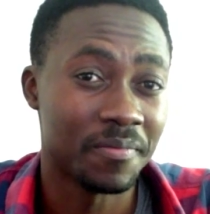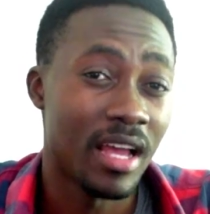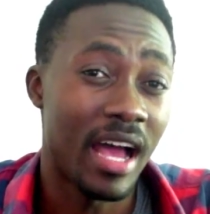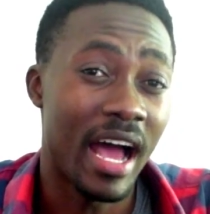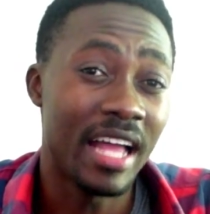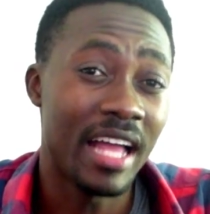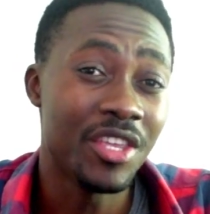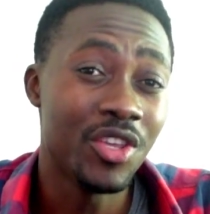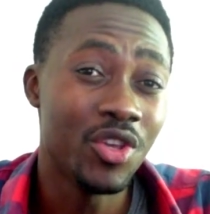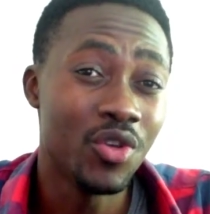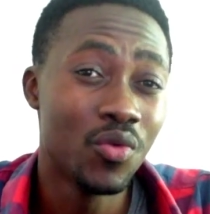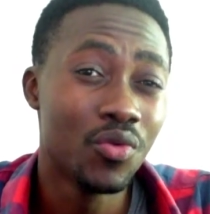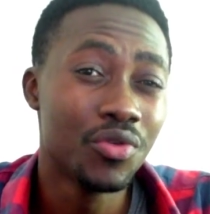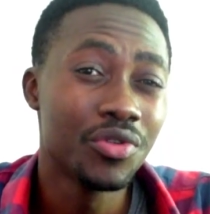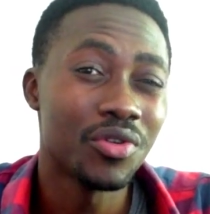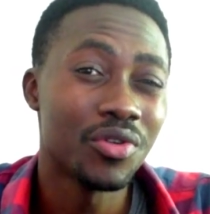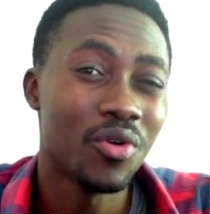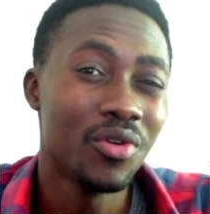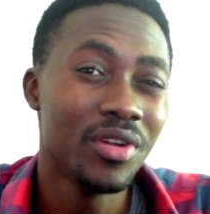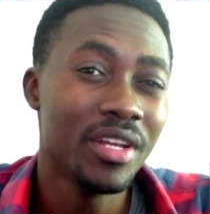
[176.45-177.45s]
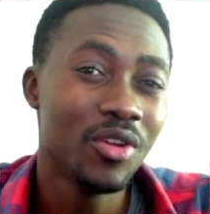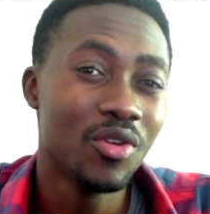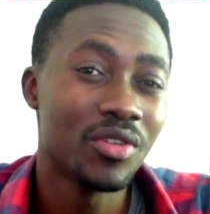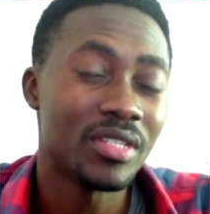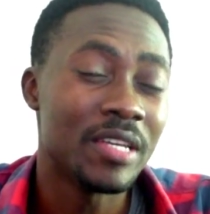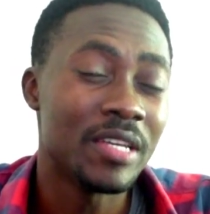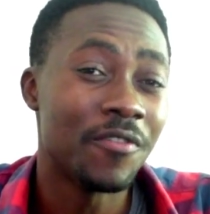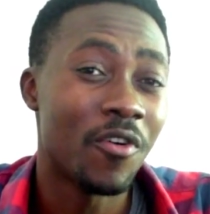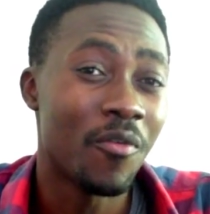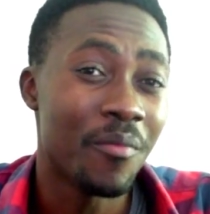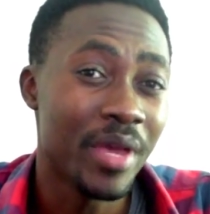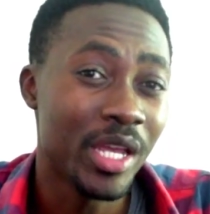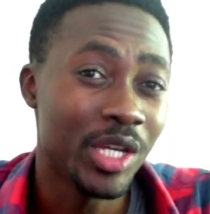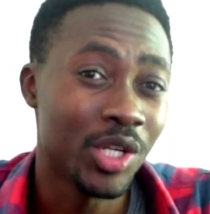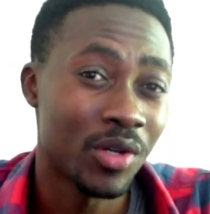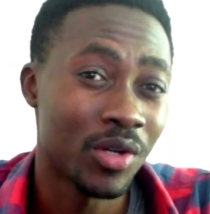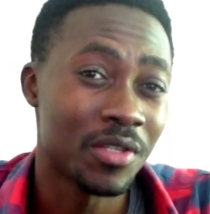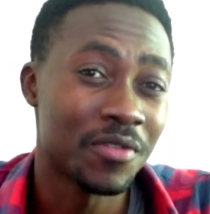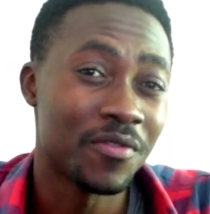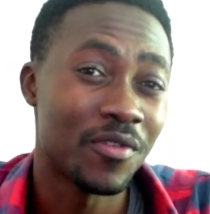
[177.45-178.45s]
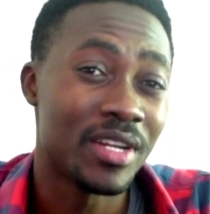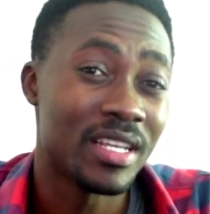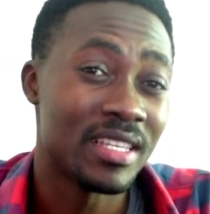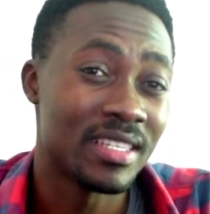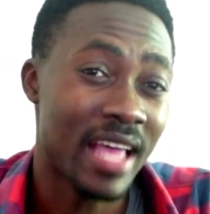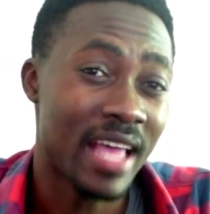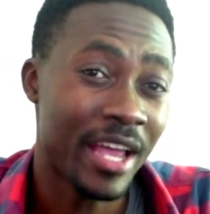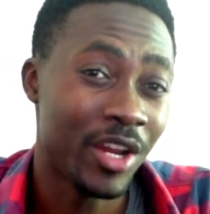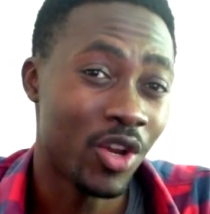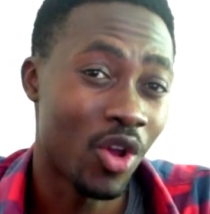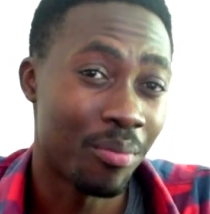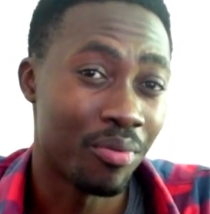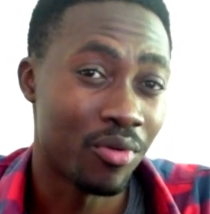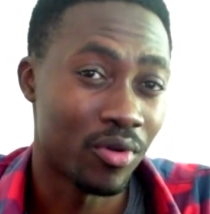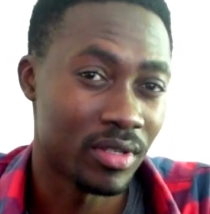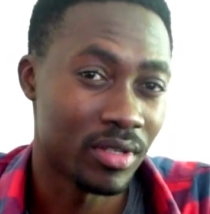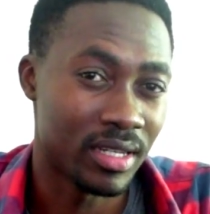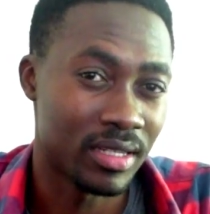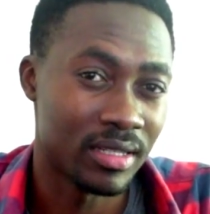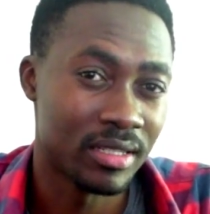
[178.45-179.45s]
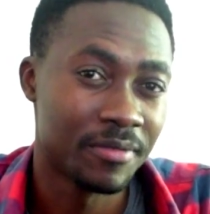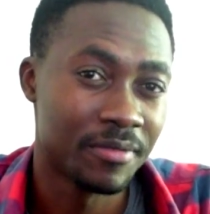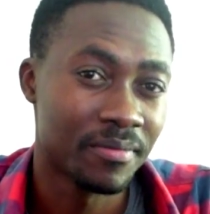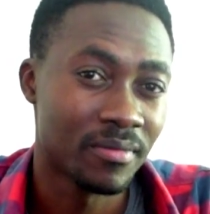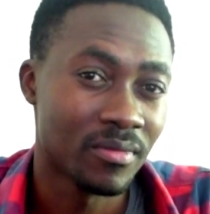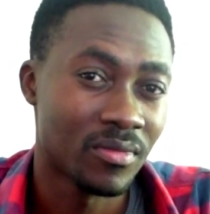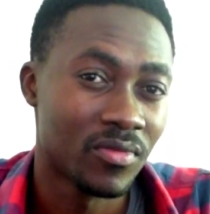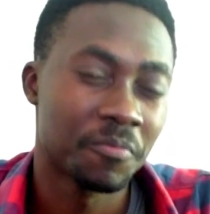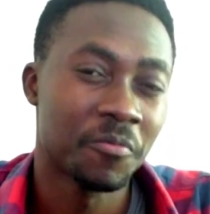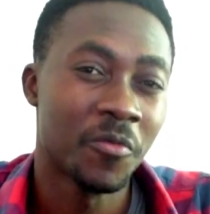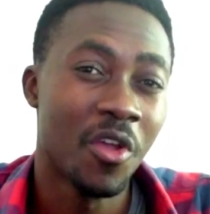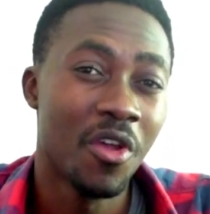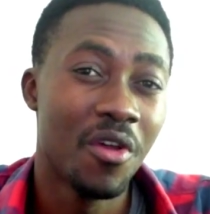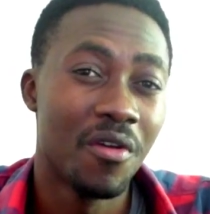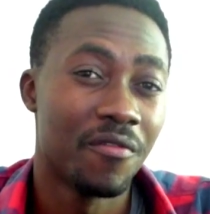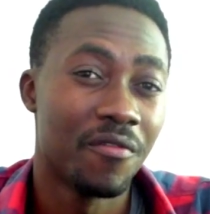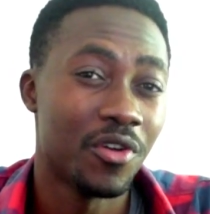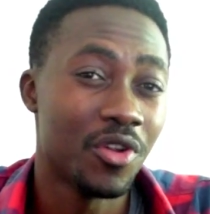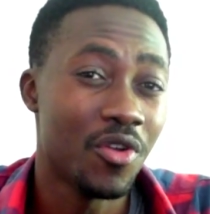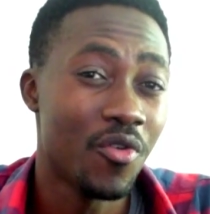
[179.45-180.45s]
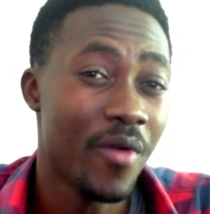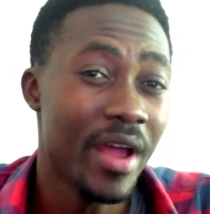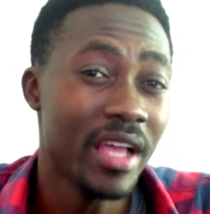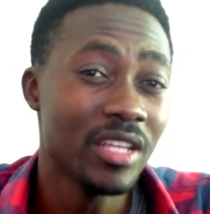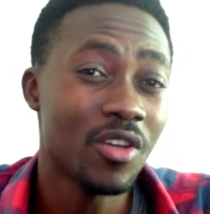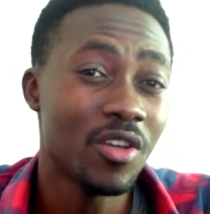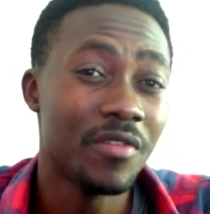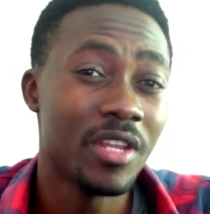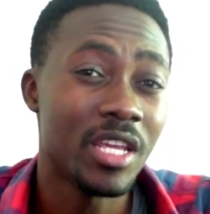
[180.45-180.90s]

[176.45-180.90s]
and use only those information for the sign-up process. For the rest of the